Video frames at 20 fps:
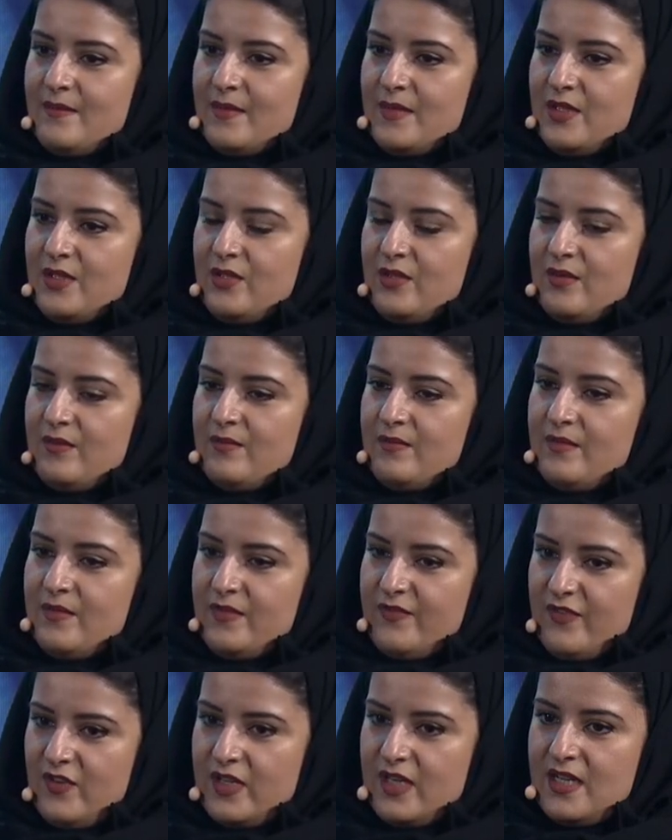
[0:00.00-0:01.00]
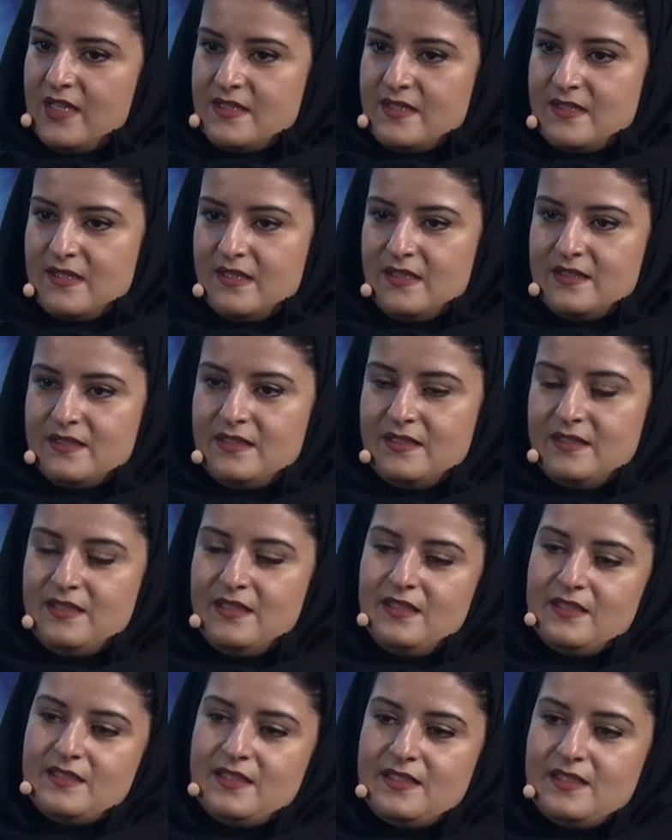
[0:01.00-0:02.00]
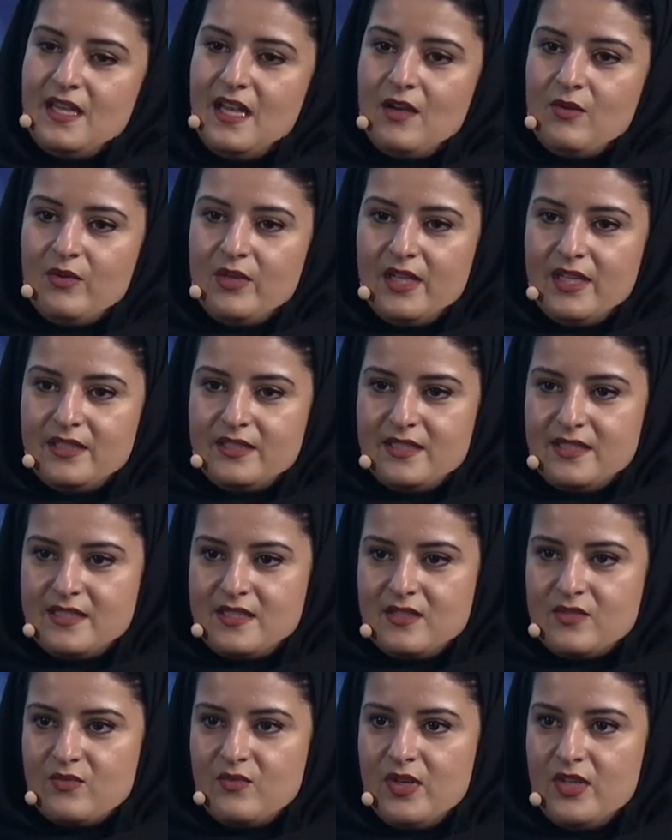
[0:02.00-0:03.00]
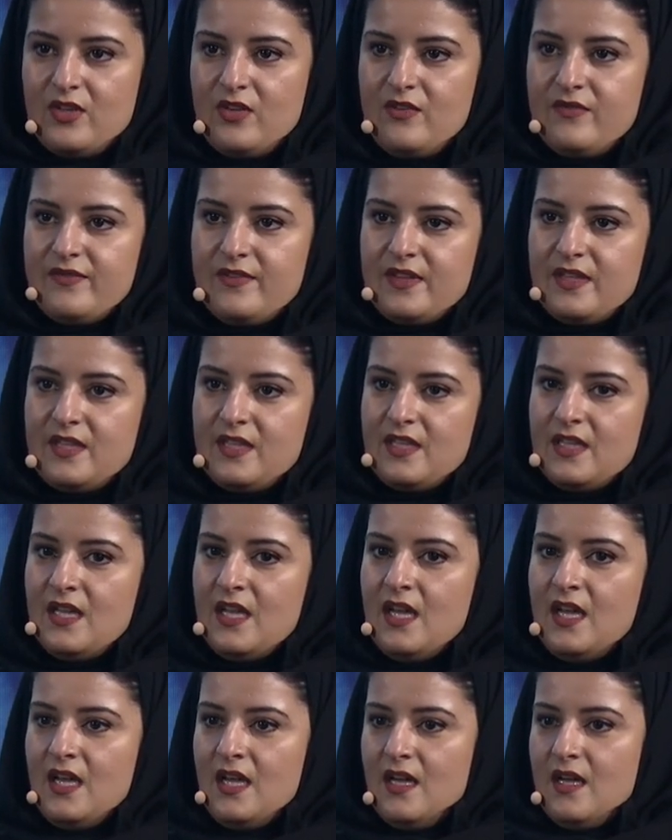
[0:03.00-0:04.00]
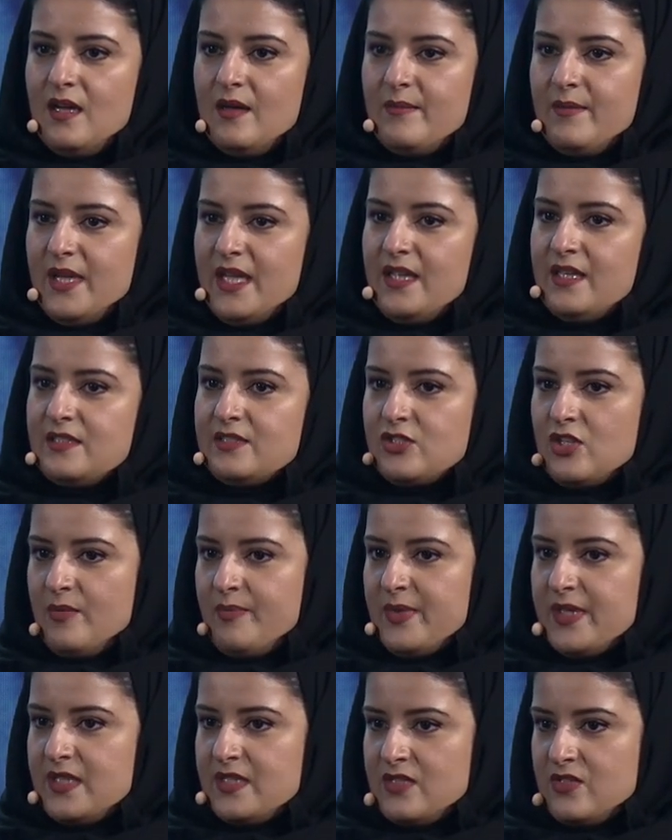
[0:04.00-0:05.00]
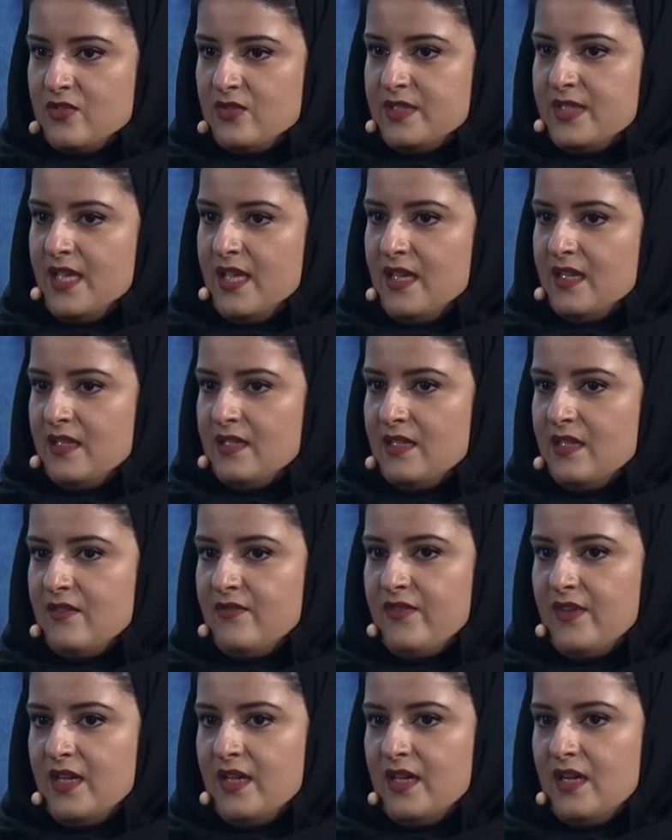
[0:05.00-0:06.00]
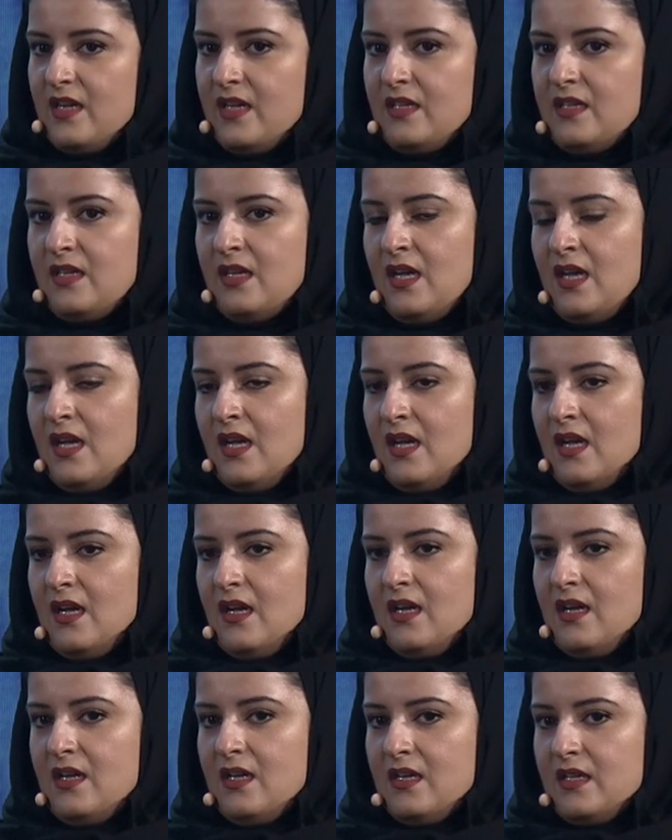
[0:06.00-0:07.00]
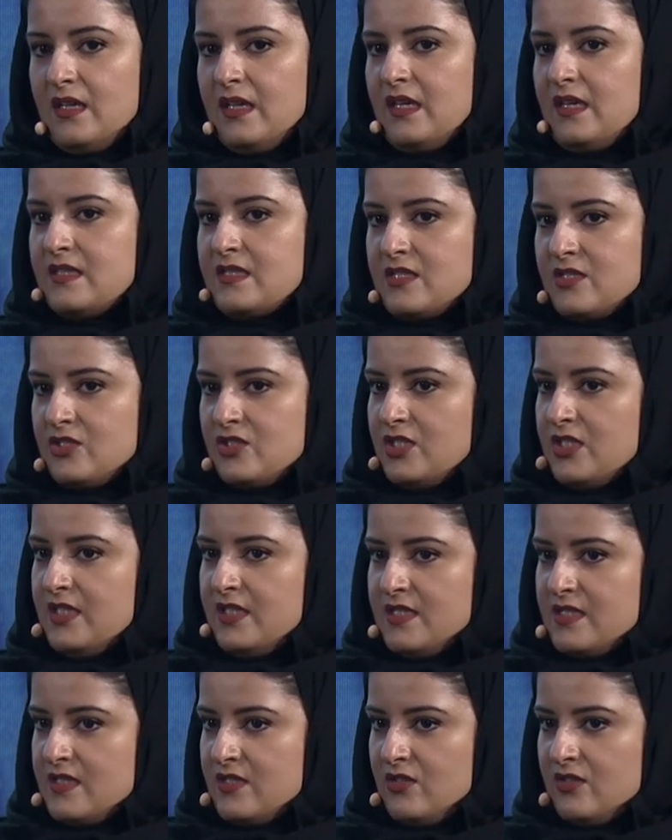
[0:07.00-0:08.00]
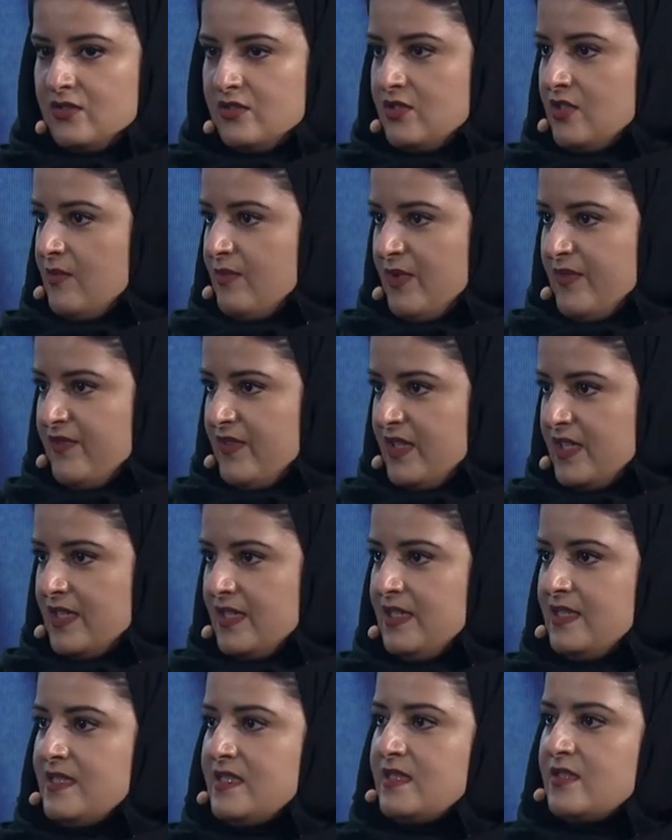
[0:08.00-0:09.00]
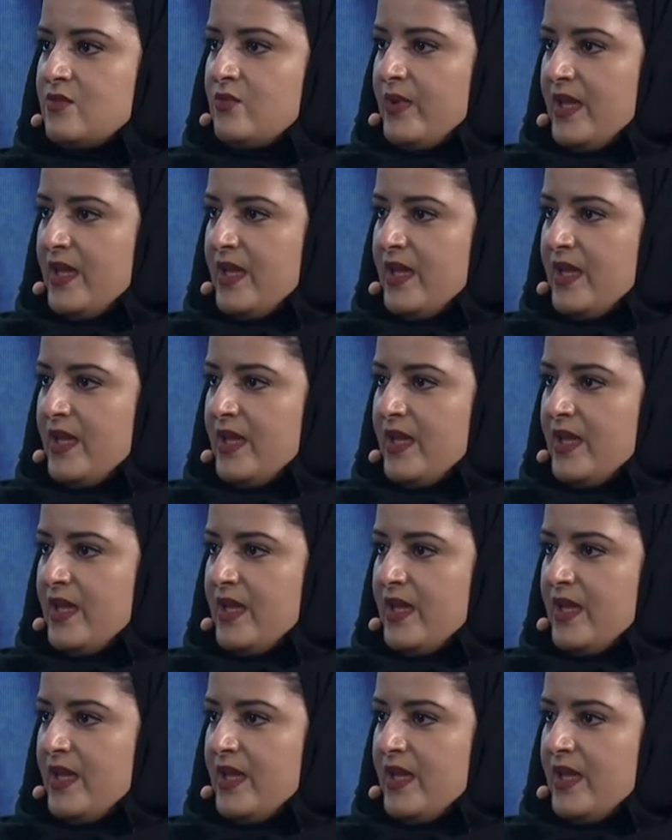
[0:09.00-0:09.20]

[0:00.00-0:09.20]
You know, for us in Tadawul, and this is one of the main topics today in FII, ESG is on top of our list.